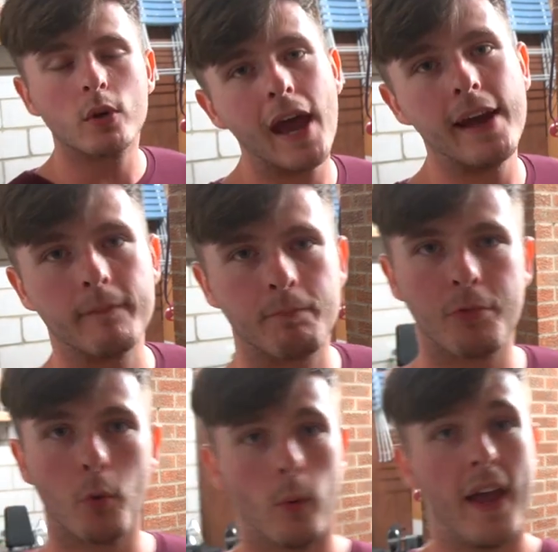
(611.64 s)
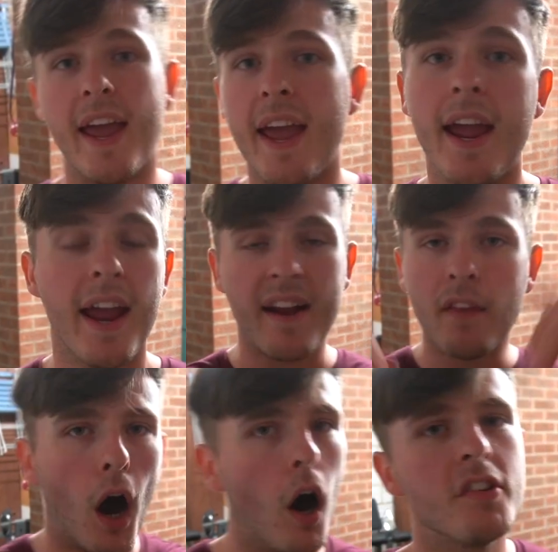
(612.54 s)
UK. We're here in
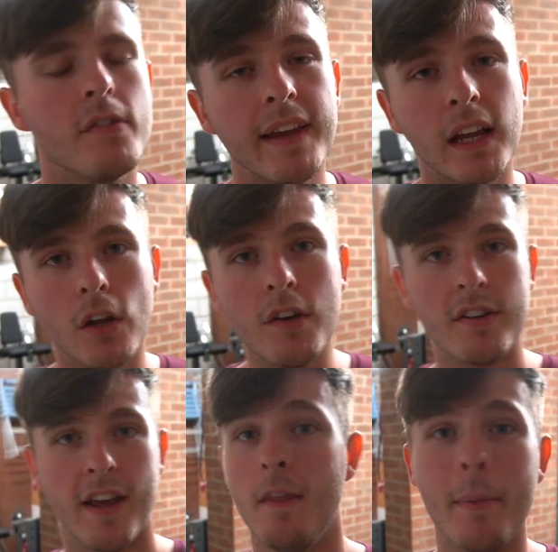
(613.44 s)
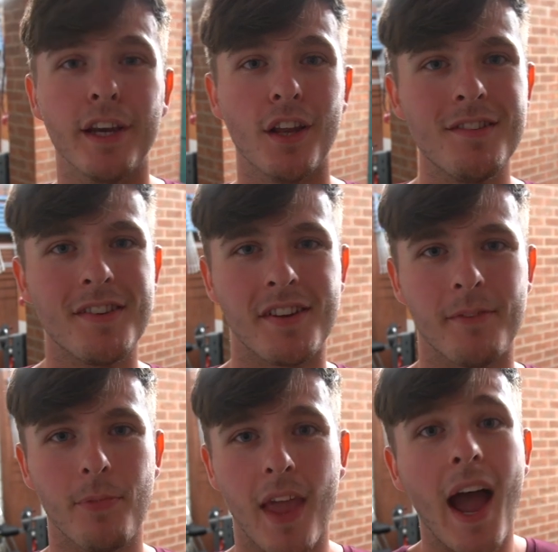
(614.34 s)
the heart of England, in the
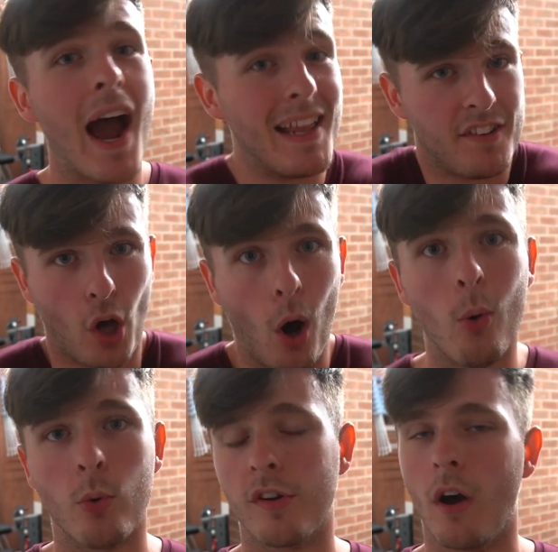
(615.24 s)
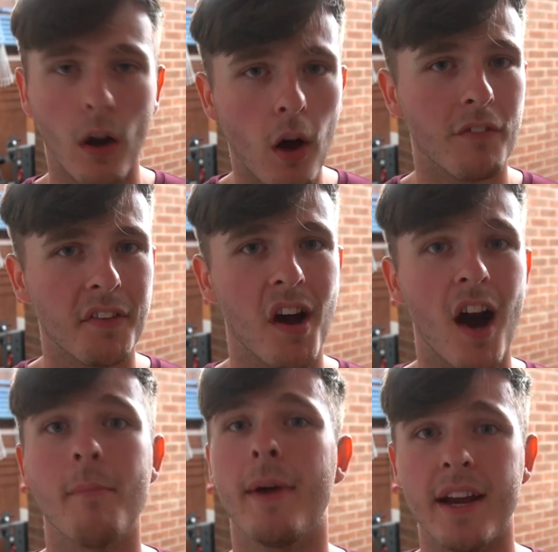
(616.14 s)
Midlands, and it's cold a lot of the
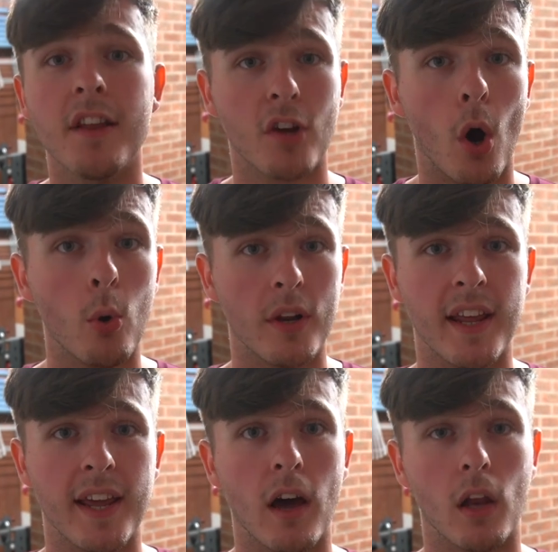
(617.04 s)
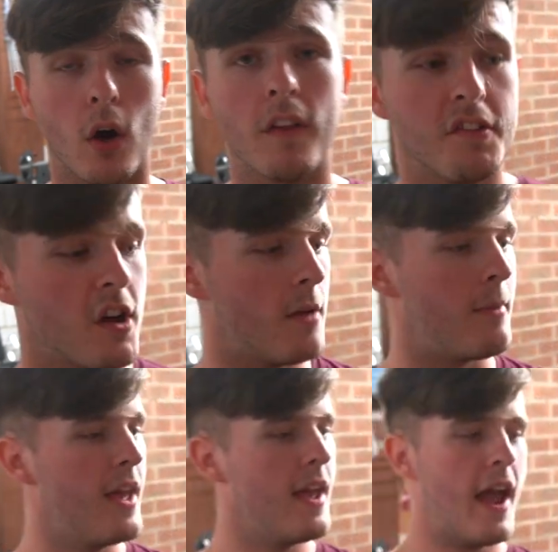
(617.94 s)
time. It is cold in here a lot of the
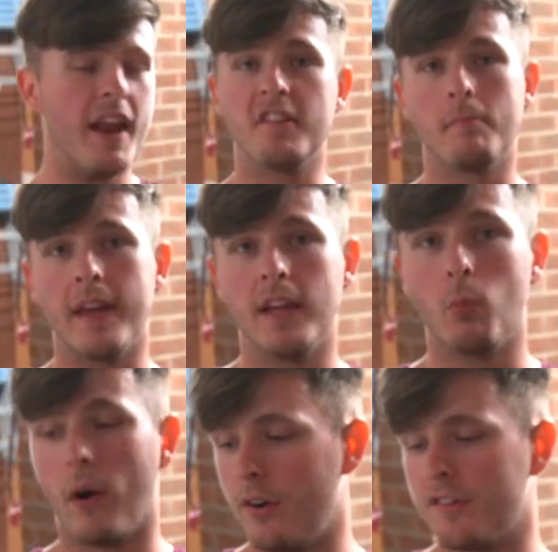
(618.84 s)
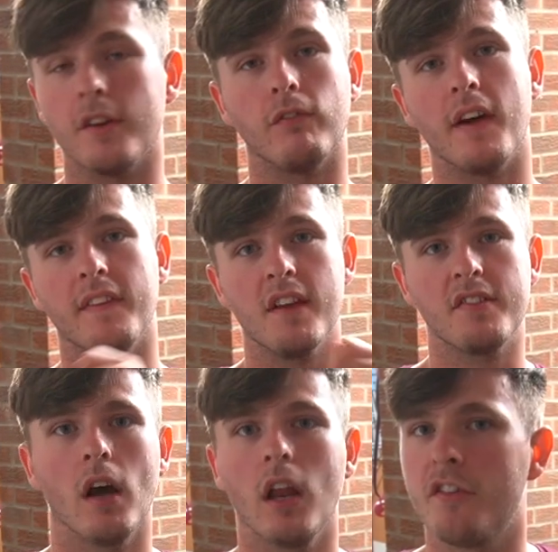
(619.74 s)
time. Hence me wearing stuff like
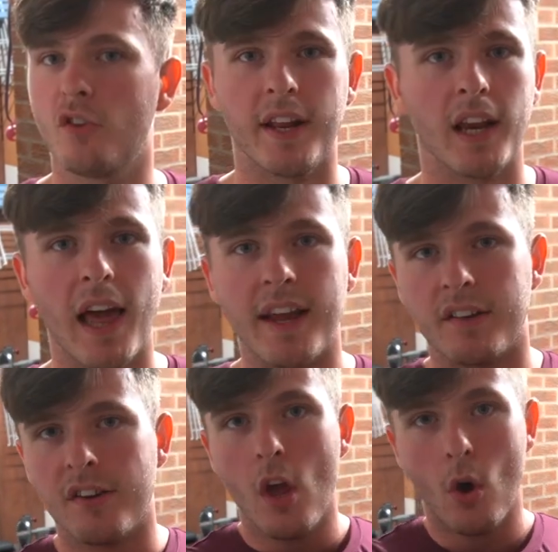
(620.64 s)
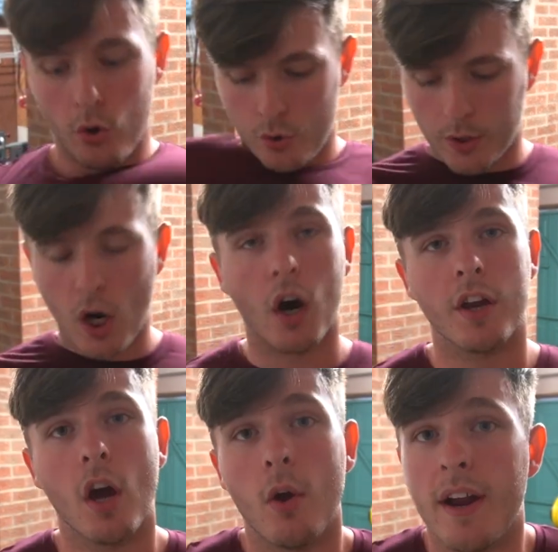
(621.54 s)
this. I like training legs or doing
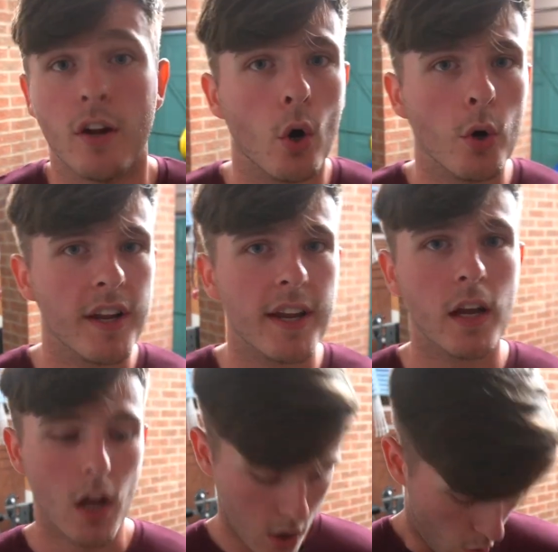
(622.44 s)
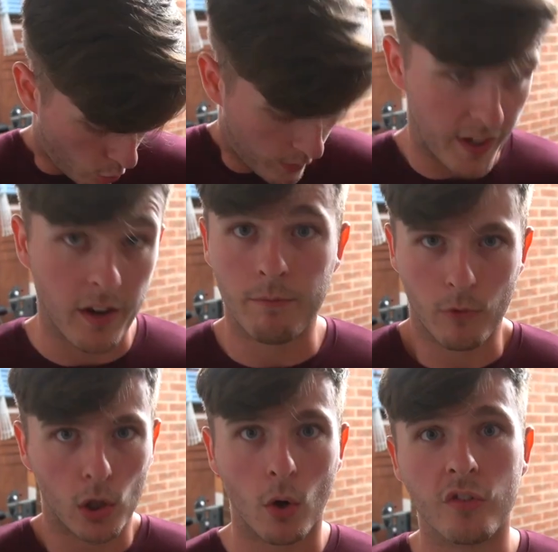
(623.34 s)
cardio in a hoodie or in
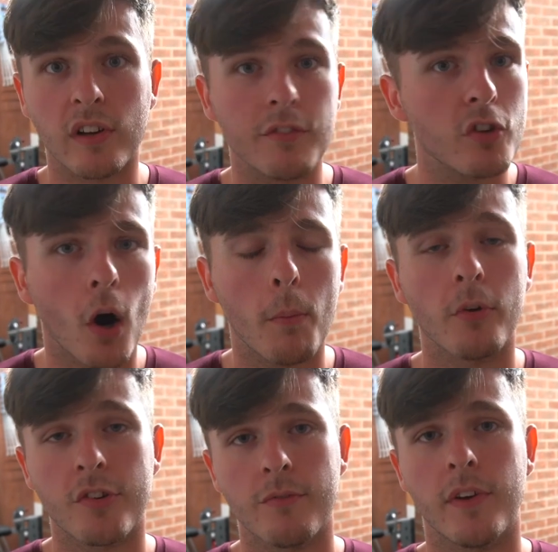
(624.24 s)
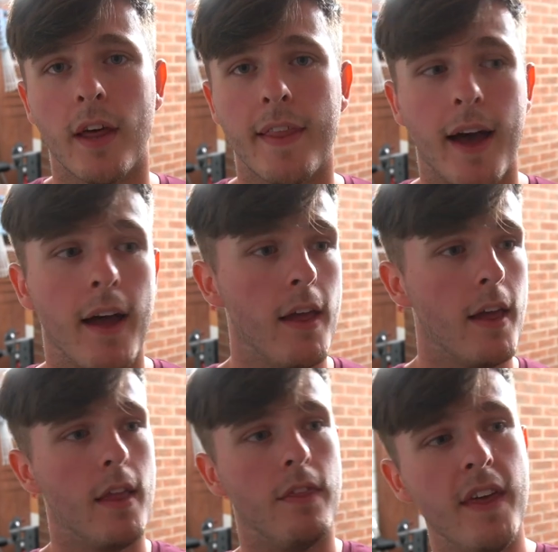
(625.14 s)
a long sleeve top or something like that.
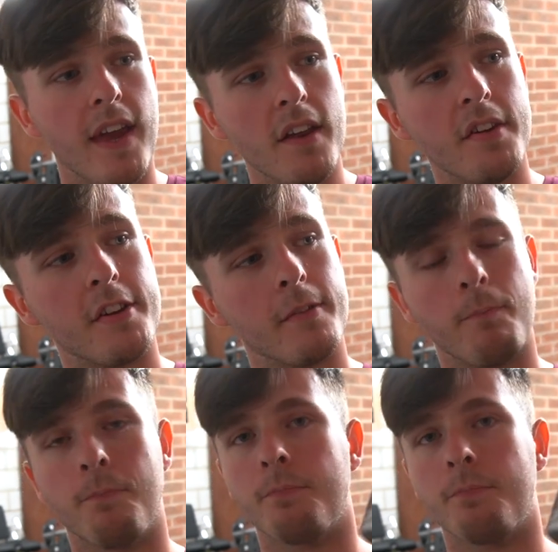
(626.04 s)
This